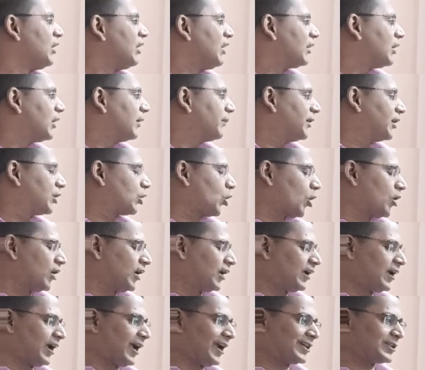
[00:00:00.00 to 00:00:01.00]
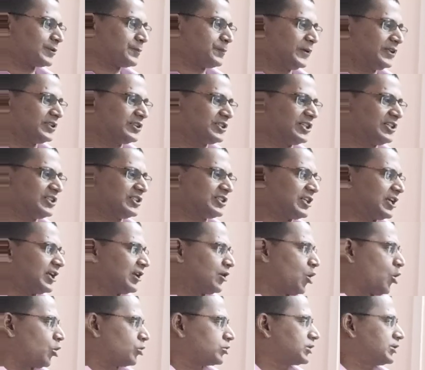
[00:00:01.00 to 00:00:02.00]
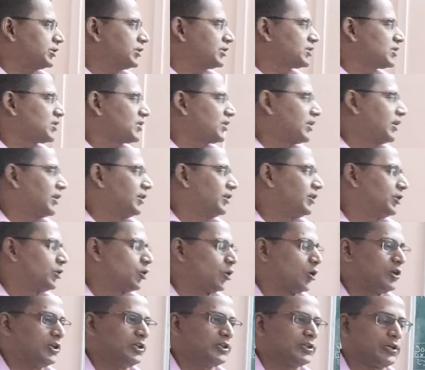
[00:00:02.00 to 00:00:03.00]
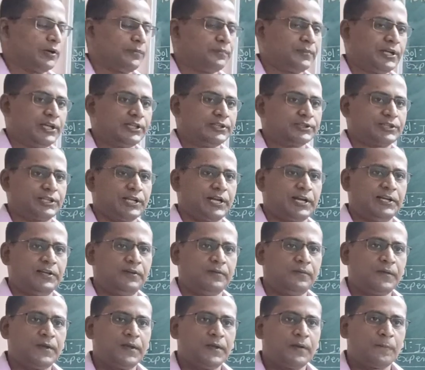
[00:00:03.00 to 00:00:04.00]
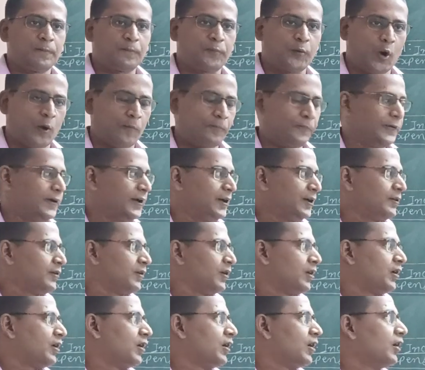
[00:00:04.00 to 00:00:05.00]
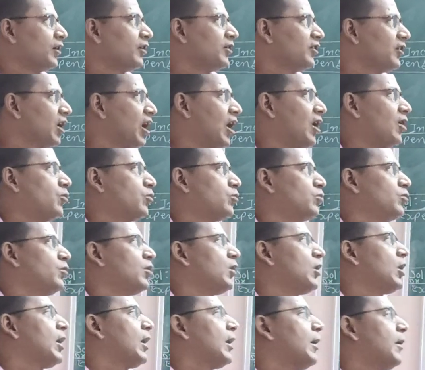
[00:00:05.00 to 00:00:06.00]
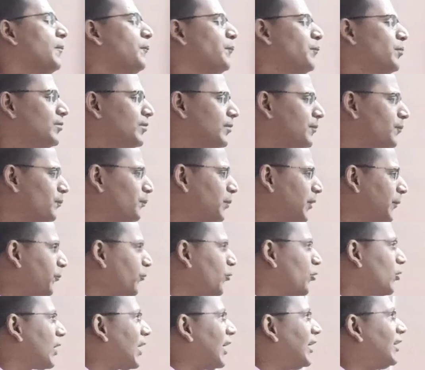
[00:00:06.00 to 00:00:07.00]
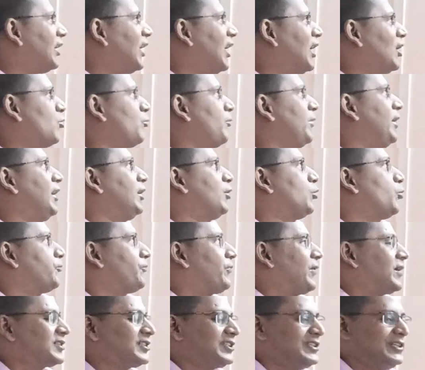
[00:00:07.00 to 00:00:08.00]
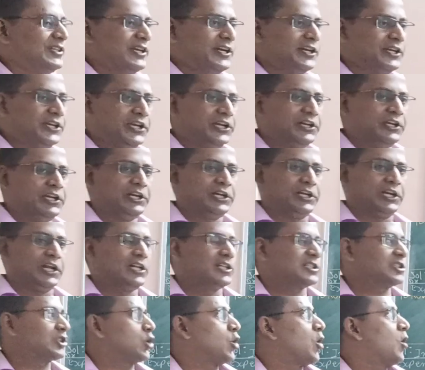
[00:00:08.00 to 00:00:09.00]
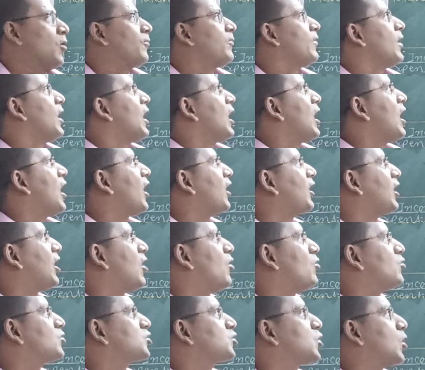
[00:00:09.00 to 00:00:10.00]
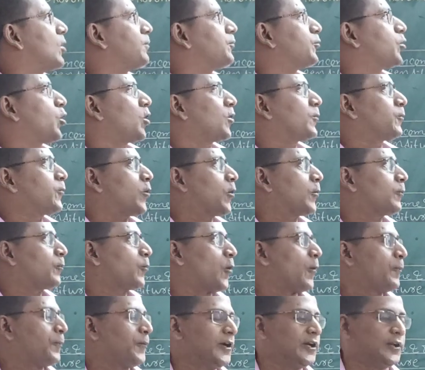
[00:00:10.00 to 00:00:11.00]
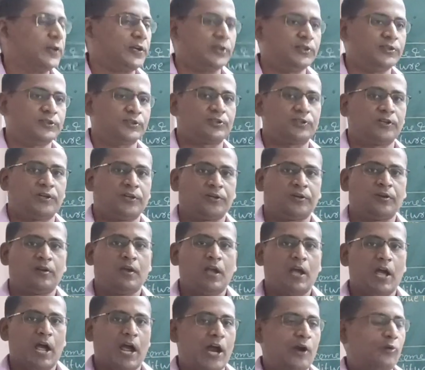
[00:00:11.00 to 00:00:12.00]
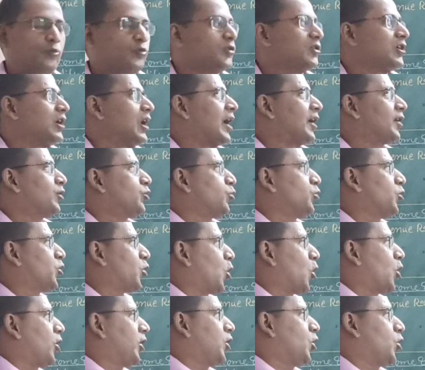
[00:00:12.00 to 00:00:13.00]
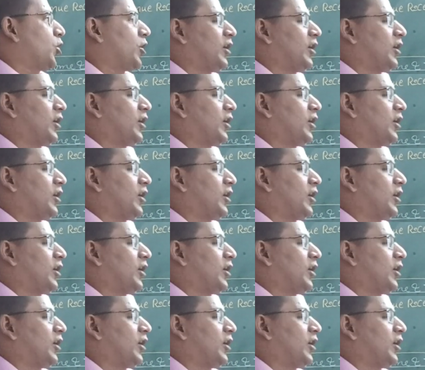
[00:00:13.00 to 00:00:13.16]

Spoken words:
Debit all expenses and losses, credit all income, gains and profit. Now, before I delve into fascinating details of accounts of not-for-profit concern, I would like to draw your